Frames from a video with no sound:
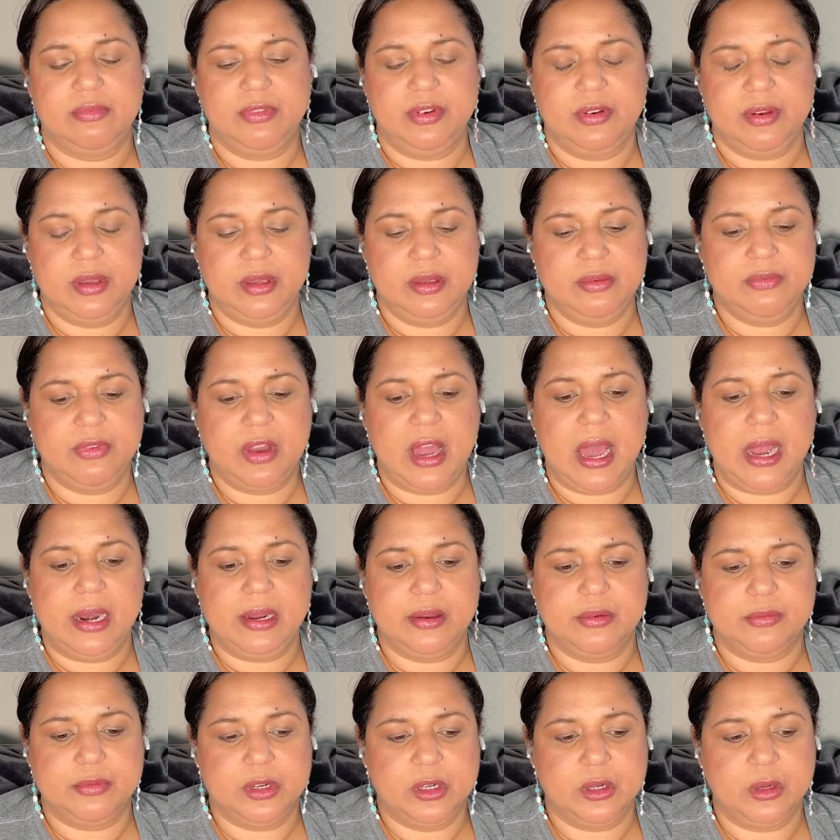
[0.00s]

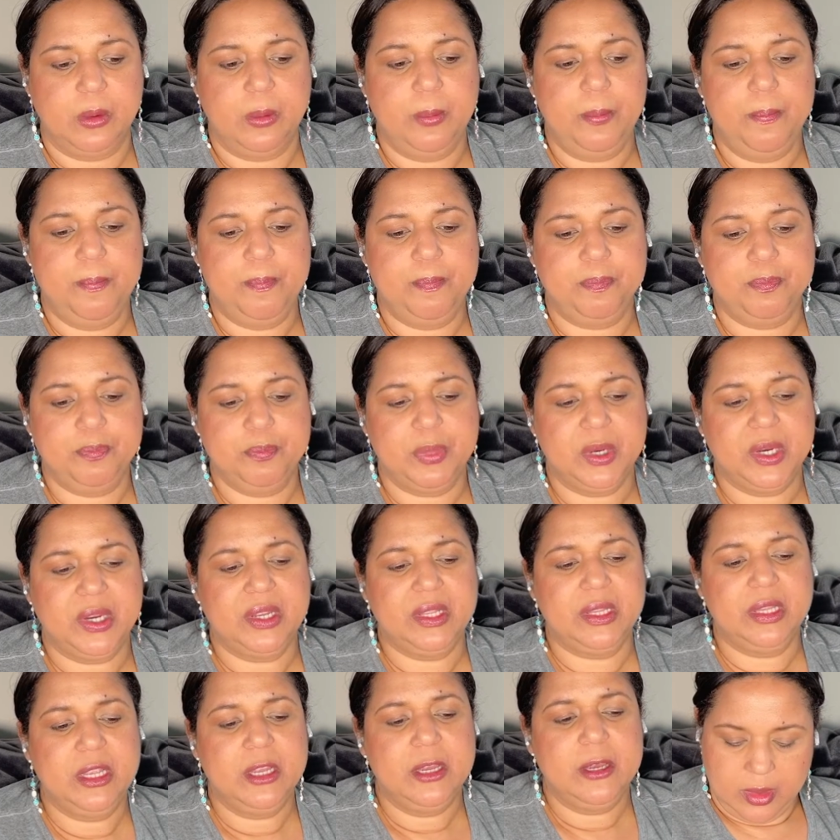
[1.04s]
invaluable.
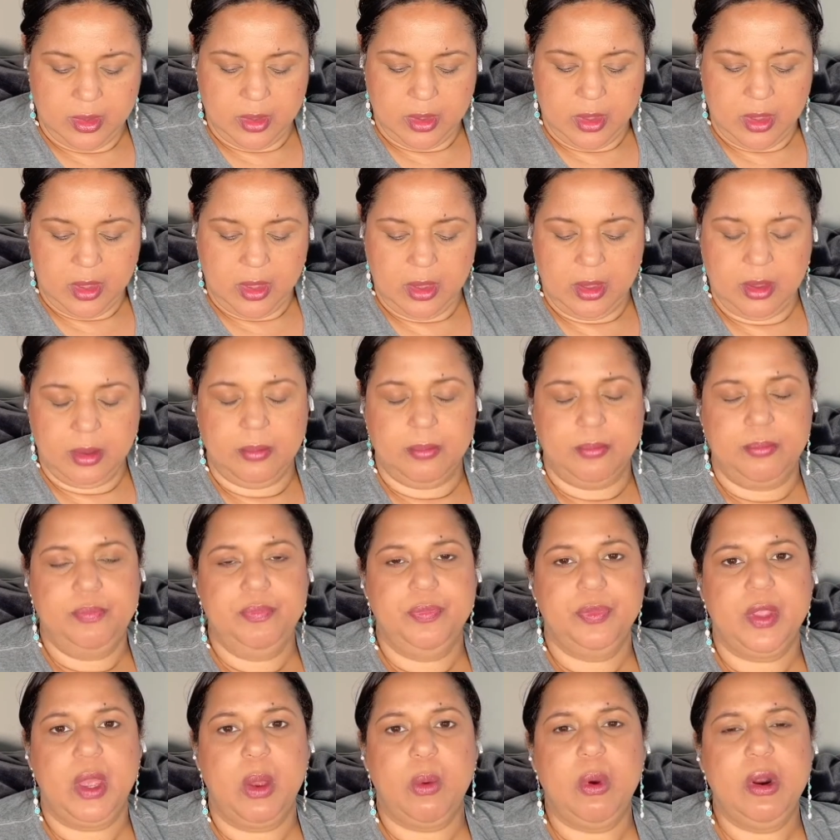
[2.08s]
But
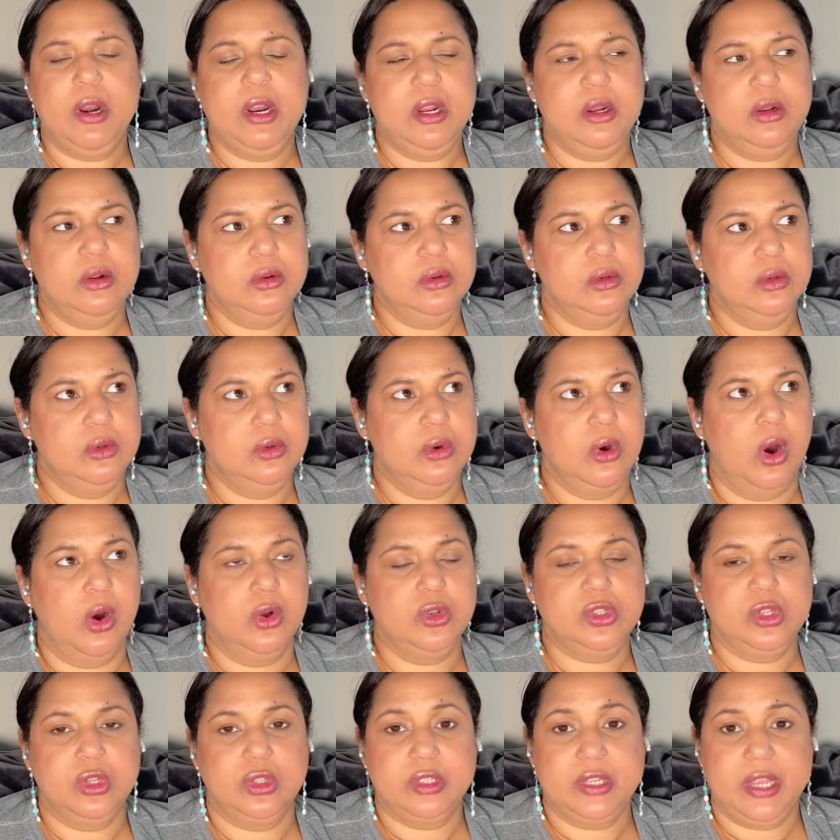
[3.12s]
I wanted to
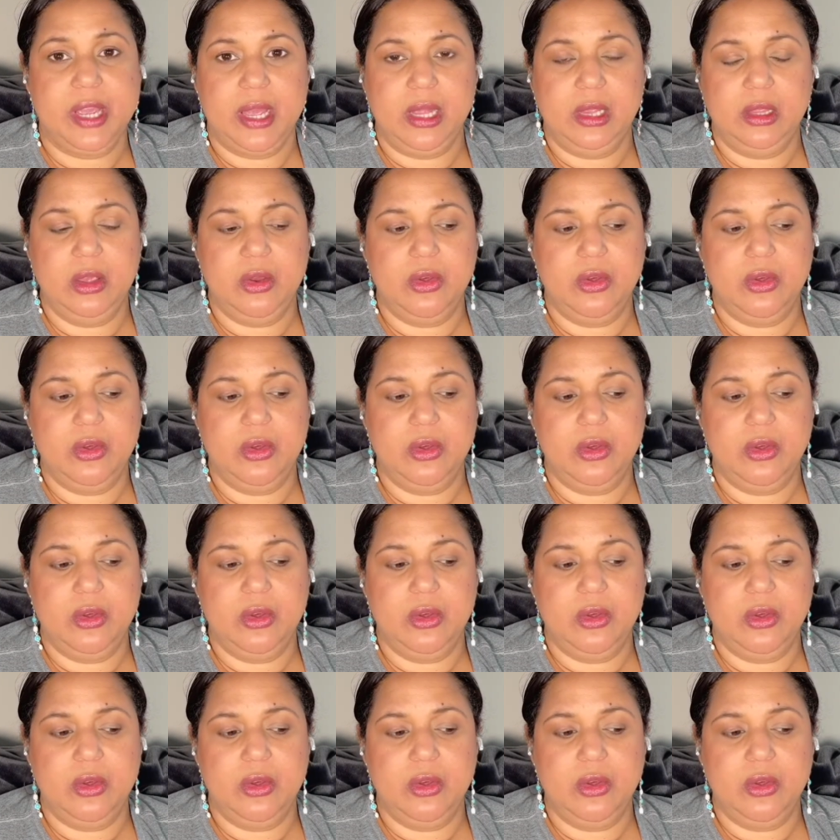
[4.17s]
also tell you